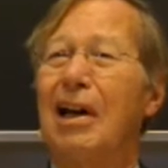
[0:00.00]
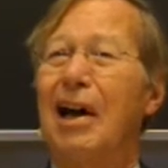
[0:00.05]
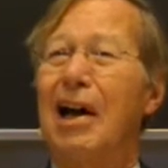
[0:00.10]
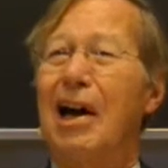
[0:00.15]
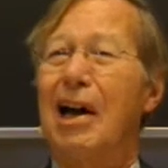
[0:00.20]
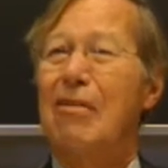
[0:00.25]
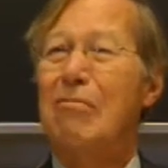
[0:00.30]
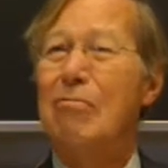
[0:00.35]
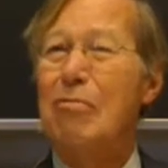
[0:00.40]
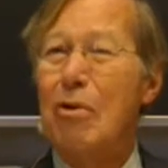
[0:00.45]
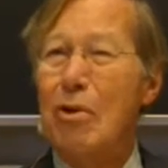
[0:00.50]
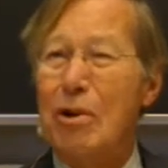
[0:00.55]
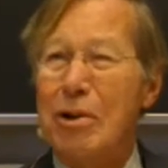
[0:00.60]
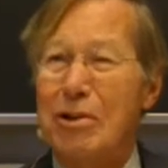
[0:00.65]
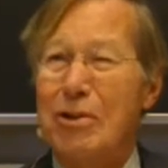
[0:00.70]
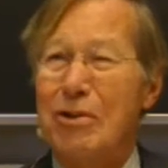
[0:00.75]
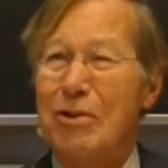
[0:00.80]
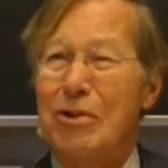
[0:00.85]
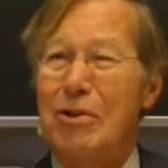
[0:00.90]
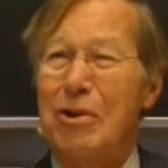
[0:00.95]
I have more
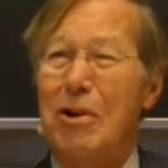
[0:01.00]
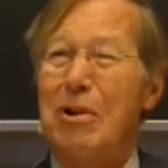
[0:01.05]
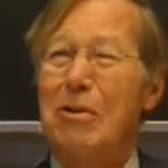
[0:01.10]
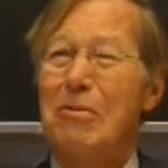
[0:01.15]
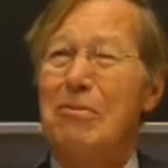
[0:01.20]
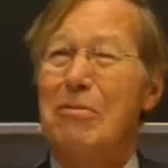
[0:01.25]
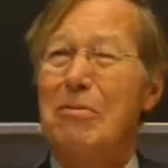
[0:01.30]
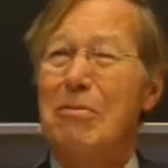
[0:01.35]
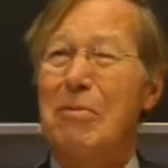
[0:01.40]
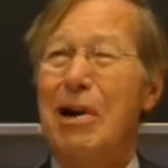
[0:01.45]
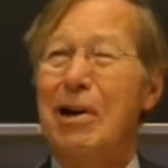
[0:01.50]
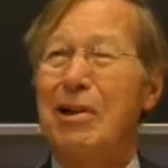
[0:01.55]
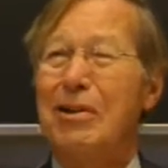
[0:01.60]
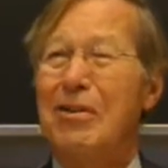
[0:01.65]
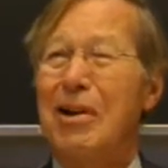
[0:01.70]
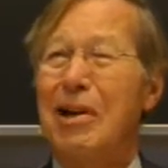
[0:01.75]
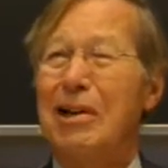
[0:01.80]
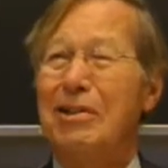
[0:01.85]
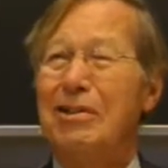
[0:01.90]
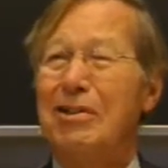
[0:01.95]
concern for my
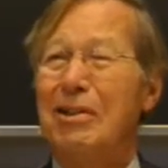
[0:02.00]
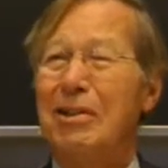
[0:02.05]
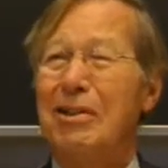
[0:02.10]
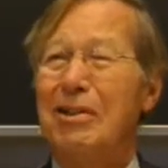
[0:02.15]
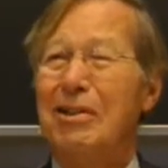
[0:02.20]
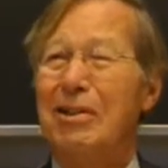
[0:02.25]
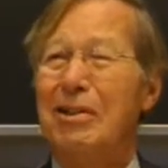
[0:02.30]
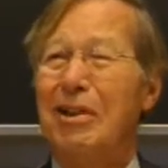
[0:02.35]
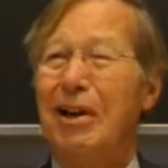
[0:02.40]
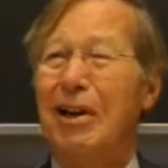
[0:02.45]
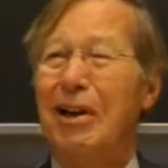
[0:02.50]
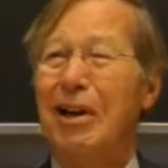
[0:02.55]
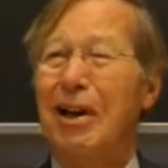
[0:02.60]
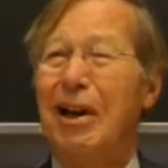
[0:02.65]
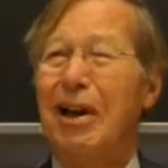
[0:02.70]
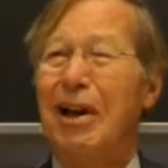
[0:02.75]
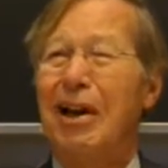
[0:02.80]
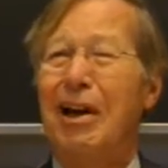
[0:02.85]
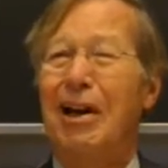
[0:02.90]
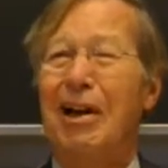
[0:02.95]

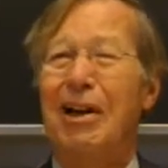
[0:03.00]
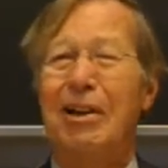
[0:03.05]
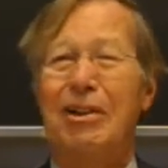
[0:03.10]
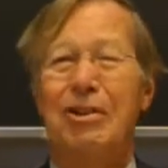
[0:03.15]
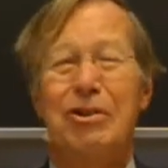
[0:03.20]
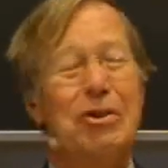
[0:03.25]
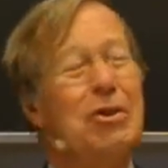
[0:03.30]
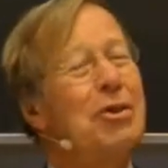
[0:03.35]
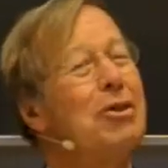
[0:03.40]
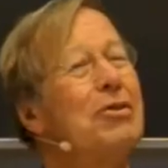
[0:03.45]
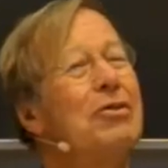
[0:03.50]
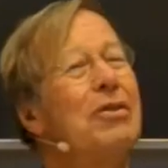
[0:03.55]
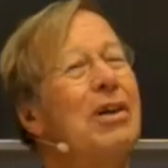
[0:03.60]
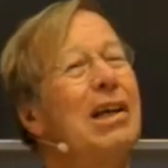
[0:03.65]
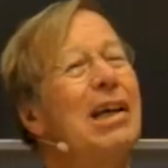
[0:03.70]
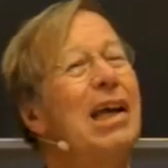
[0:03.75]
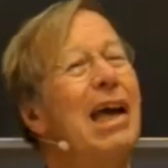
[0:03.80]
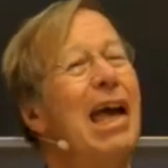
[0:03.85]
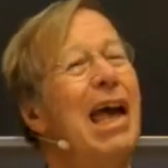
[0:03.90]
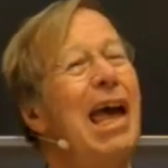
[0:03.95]

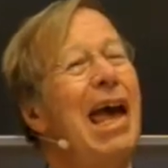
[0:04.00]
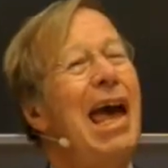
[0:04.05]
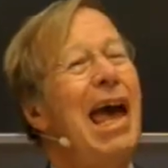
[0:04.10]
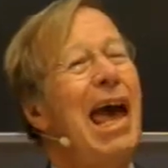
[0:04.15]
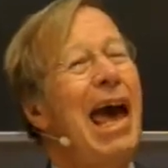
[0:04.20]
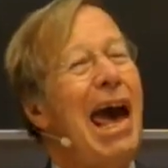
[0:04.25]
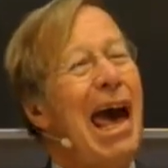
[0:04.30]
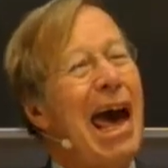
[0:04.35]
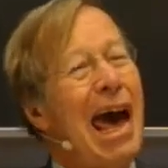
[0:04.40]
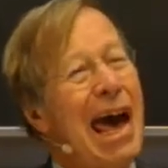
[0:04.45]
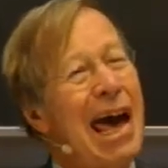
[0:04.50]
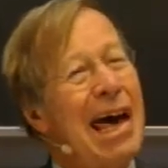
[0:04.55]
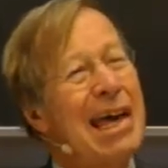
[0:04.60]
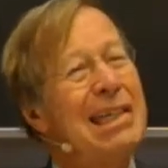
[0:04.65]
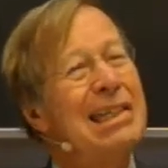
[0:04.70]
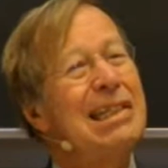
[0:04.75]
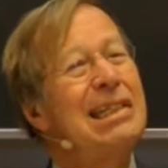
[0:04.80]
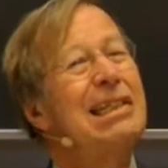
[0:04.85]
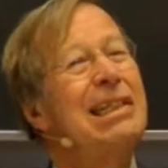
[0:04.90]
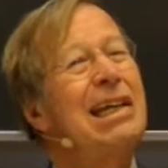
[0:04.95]
grandchildren
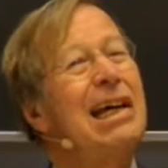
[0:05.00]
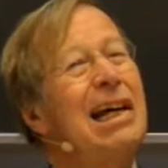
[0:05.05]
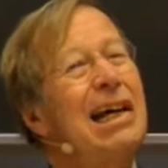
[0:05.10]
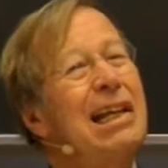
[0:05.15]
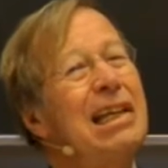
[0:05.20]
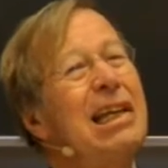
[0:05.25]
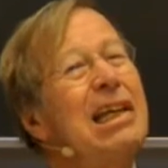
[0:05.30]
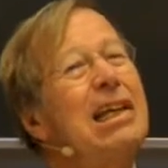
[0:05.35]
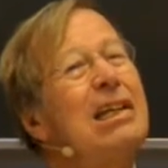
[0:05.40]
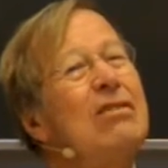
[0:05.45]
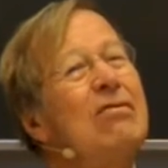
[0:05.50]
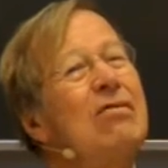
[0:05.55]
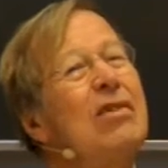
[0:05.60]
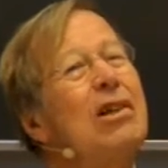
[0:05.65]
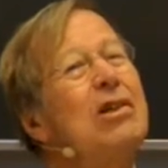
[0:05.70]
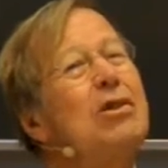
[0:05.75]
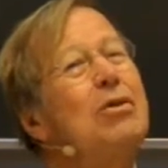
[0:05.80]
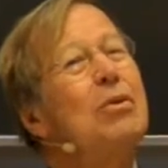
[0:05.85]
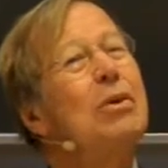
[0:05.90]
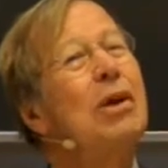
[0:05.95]
as an
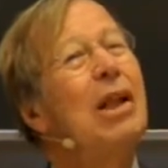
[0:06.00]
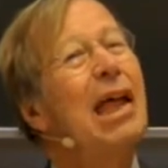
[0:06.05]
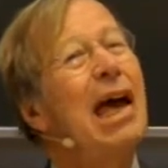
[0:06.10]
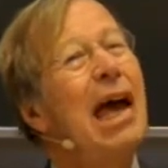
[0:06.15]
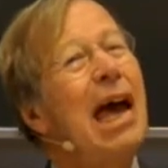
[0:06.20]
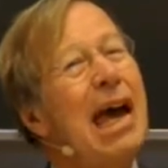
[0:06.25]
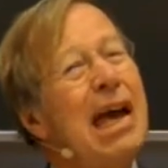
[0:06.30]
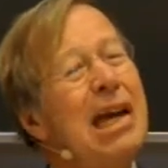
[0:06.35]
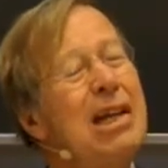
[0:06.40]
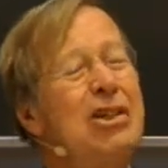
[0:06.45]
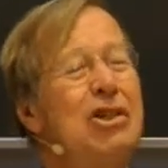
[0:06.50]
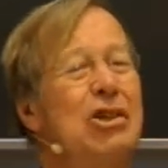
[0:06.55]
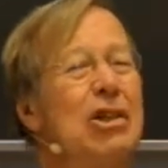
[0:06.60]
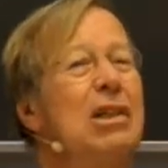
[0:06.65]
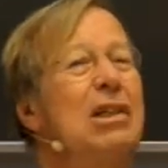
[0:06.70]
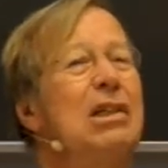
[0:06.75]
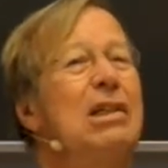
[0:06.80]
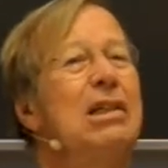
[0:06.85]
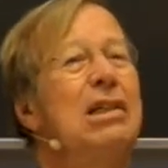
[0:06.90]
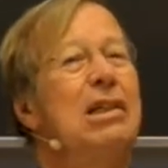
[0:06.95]
individual
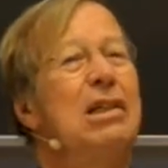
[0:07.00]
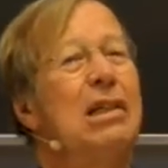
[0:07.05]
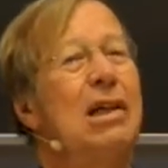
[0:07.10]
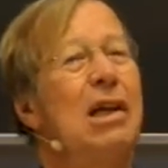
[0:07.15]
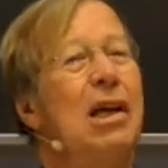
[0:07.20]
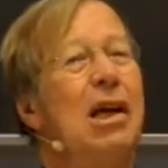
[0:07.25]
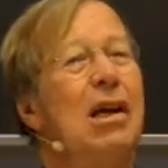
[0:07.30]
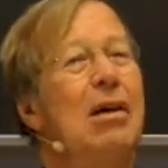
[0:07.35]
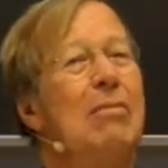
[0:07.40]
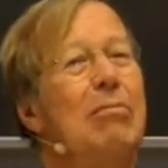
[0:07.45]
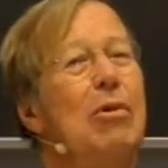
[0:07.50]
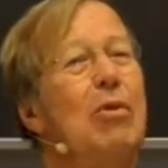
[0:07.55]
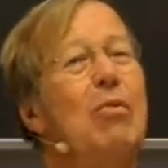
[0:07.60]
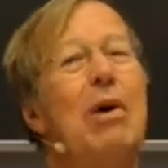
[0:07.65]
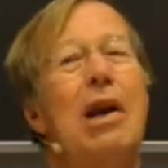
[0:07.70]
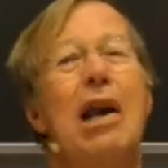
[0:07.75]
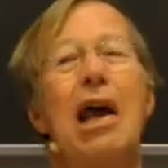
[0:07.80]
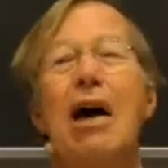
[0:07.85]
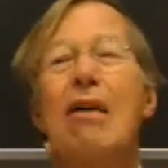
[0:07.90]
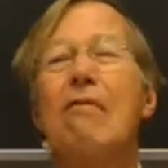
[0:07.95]
agent. But
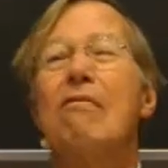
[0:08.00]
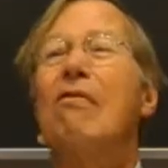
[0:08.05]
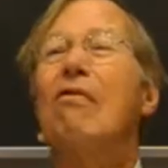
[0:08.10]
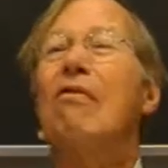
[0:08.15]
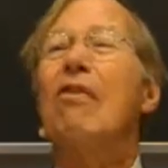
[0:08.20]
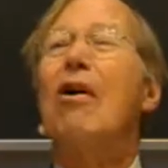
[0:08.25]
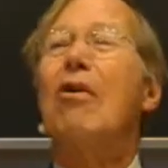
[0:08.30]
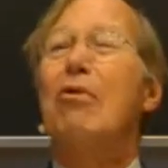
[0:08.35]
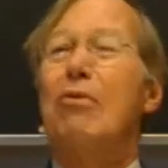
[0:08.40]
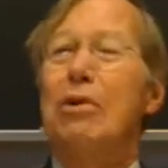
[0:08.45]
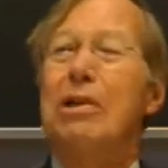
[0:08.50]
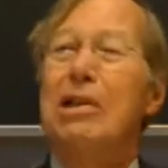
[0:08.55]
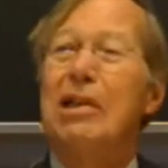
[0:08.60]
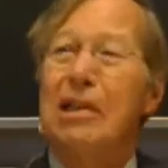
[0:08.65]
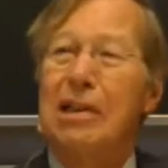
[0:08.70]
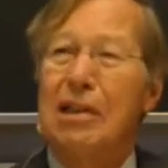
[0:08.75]
when I vote